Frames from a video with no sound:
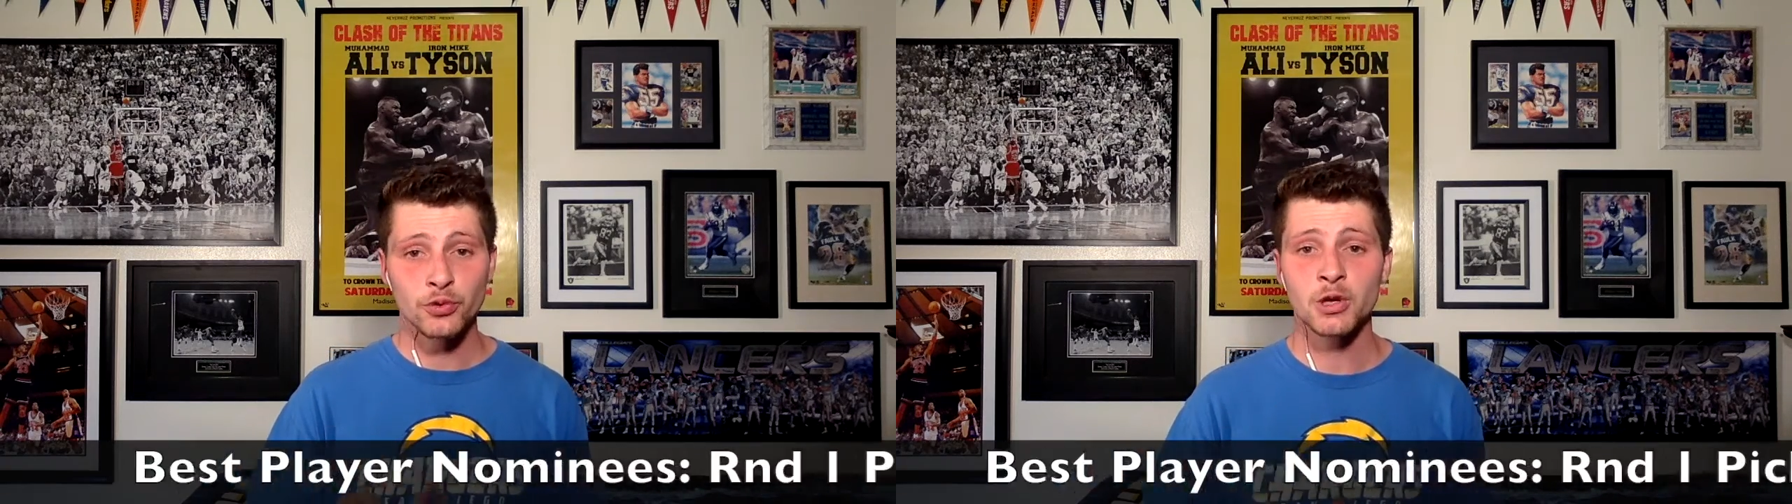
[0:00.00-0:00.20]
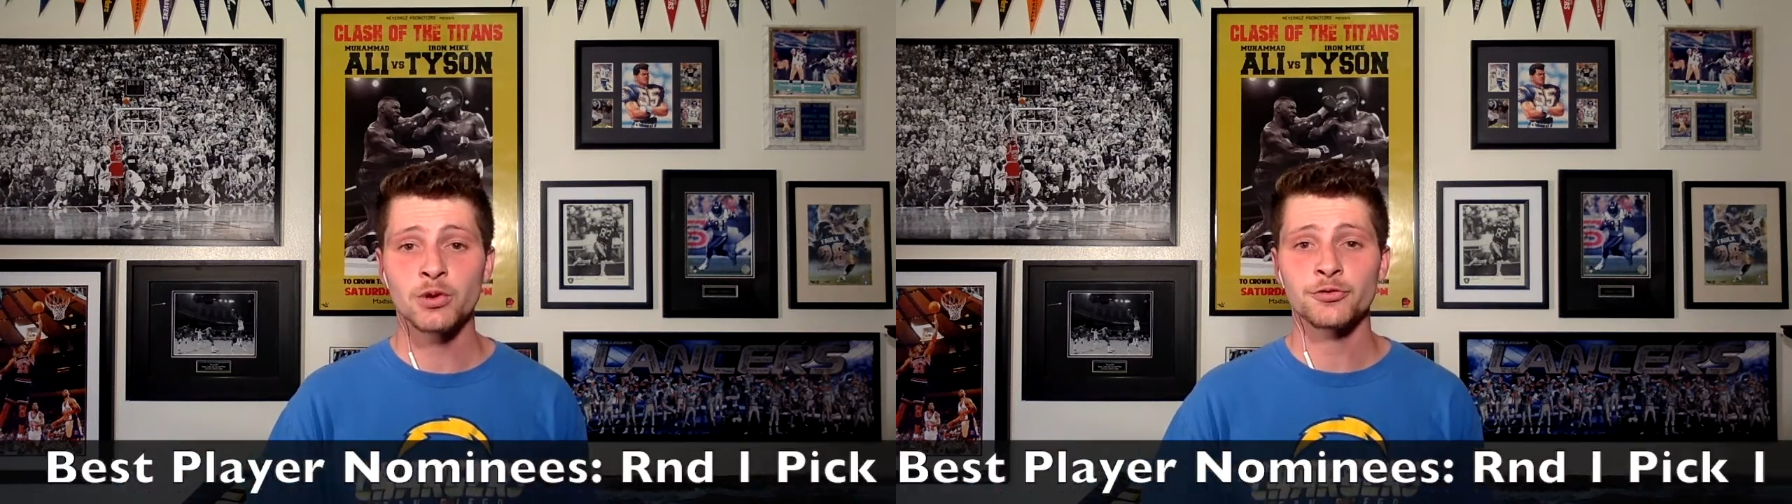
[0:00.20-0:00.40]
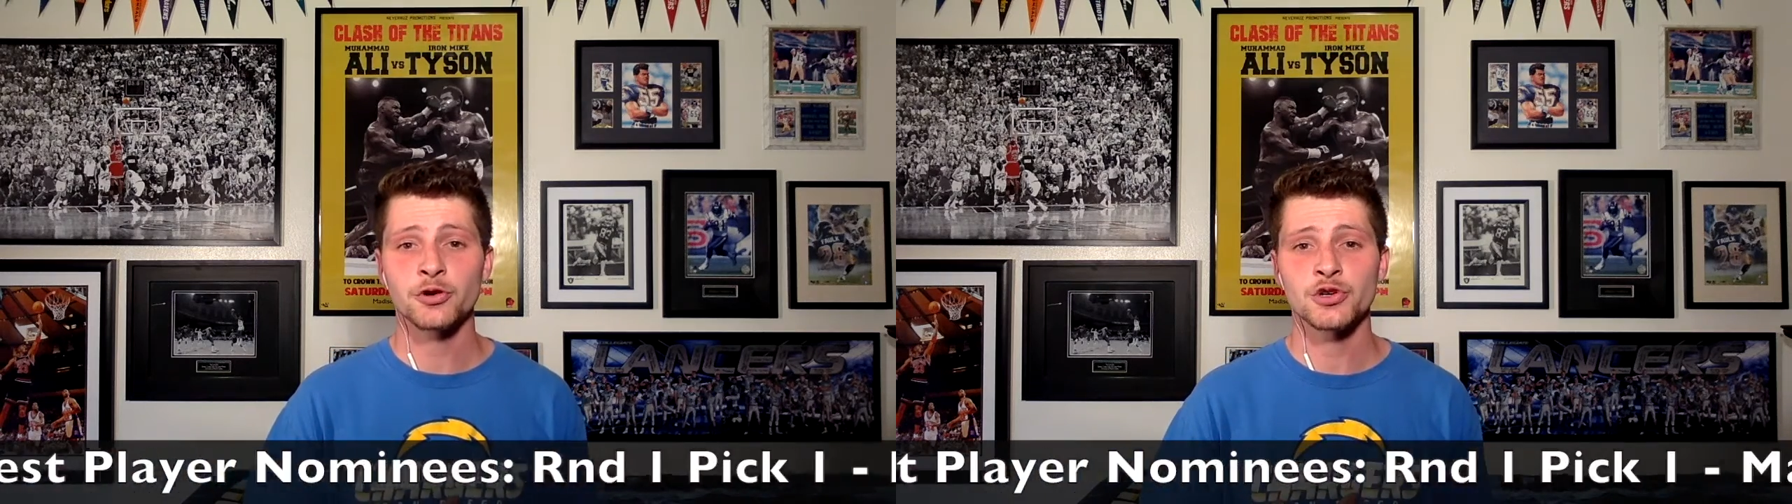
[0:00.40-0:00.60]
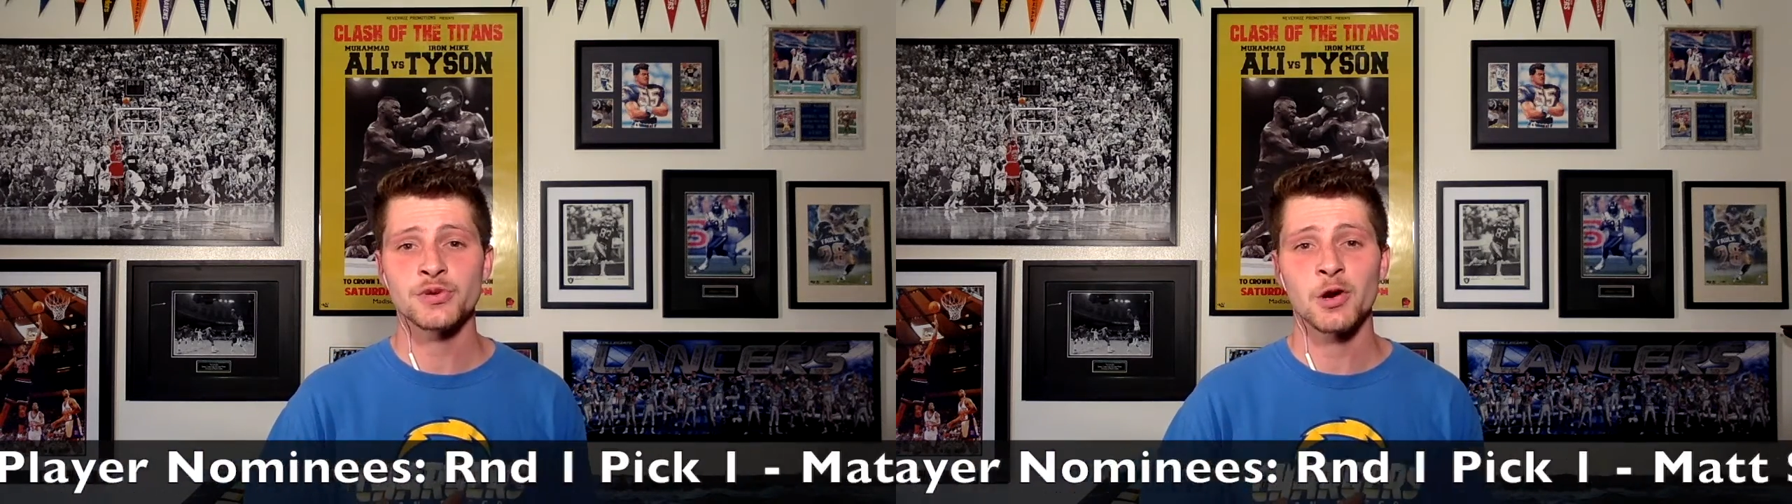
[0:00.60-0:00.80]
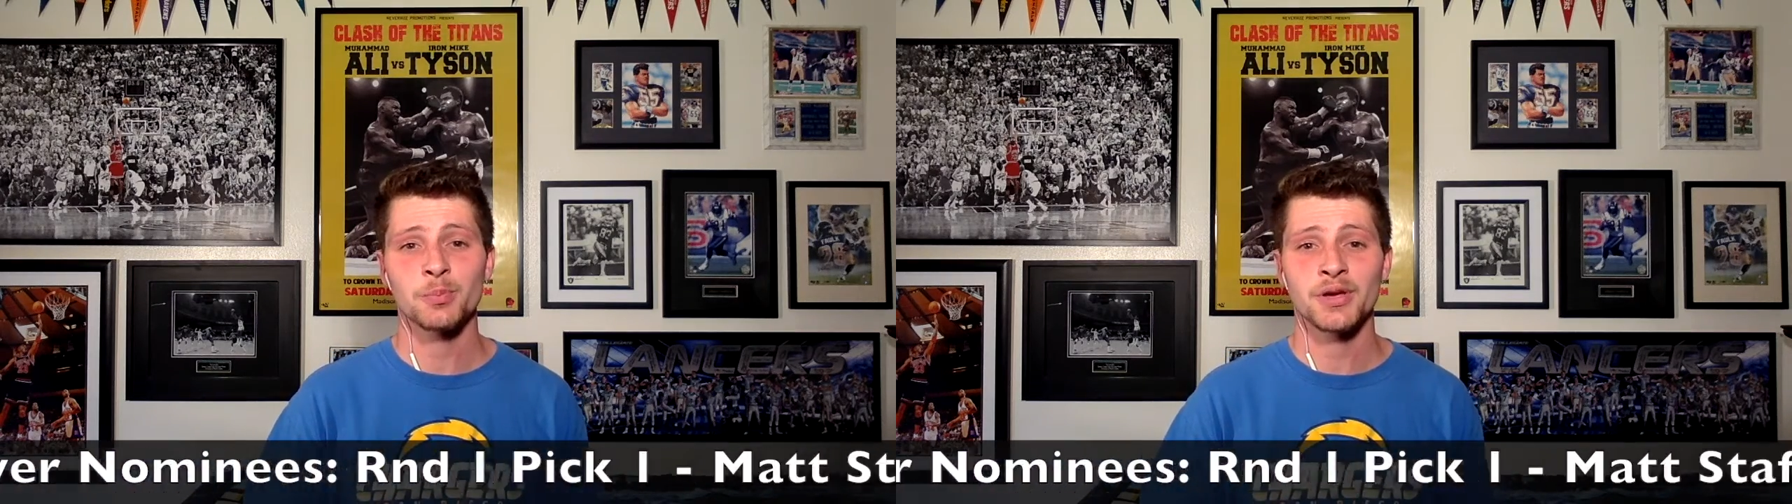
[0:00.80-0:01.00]
3 were
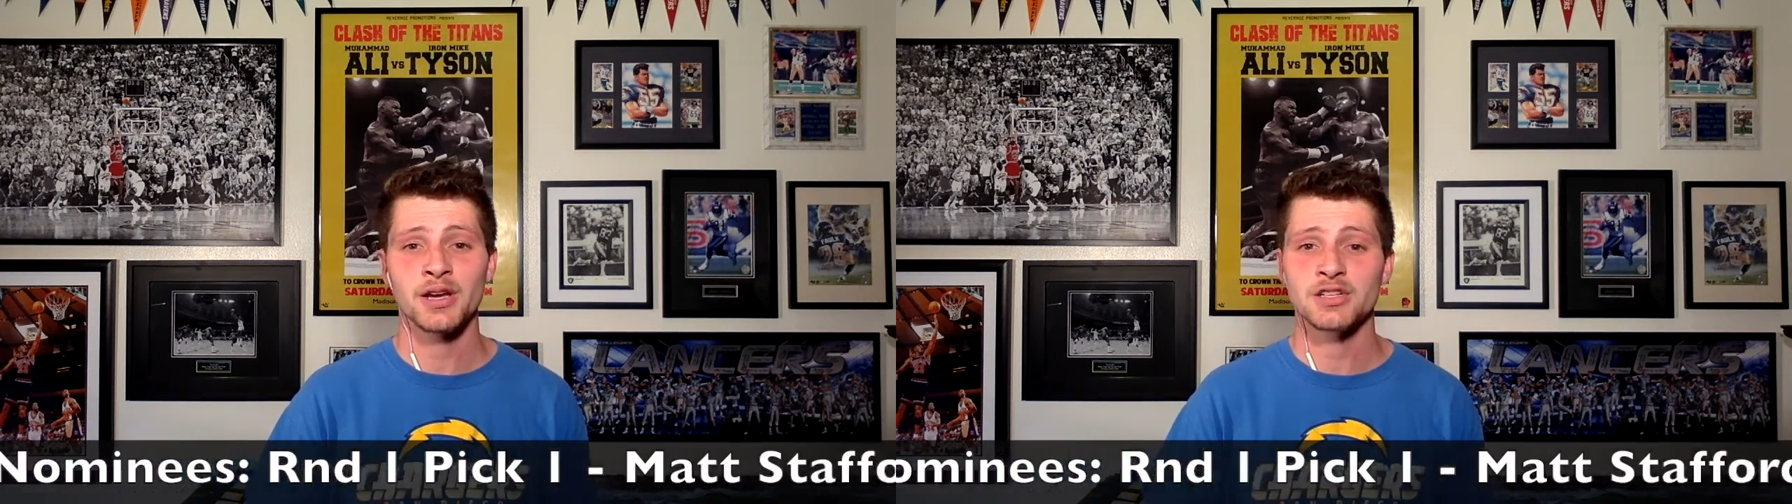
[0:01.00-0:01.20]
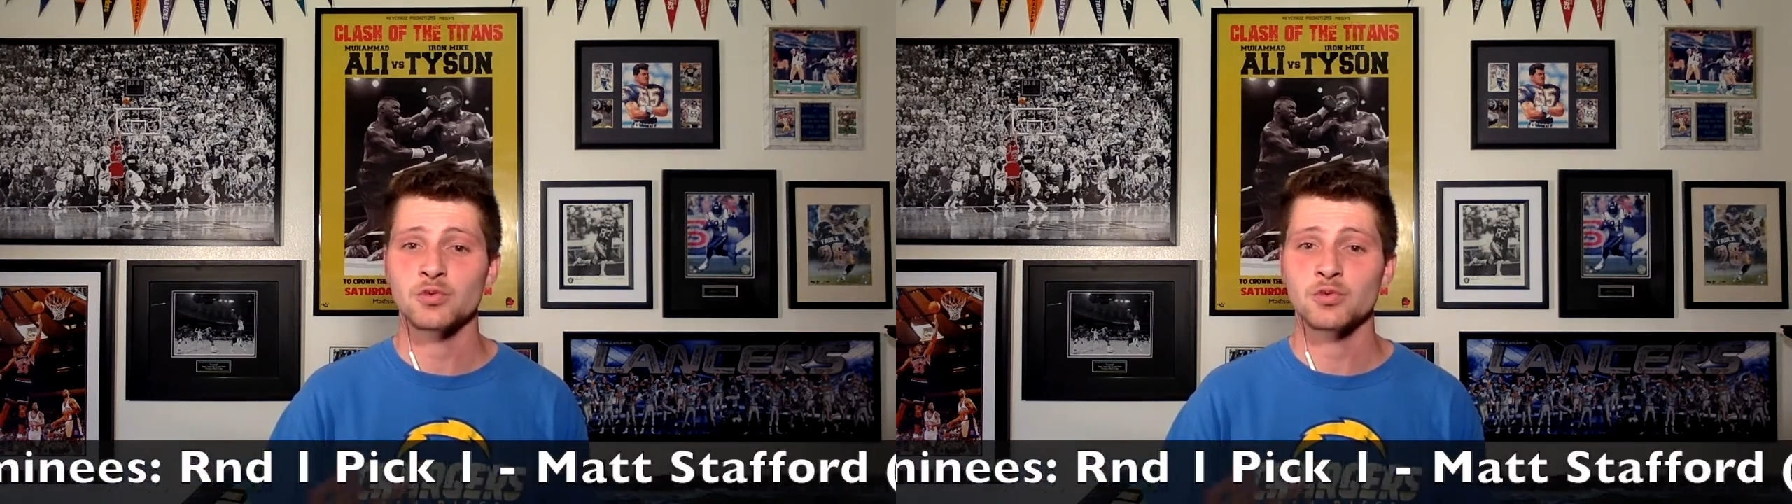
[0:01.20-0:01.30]
first-round picks,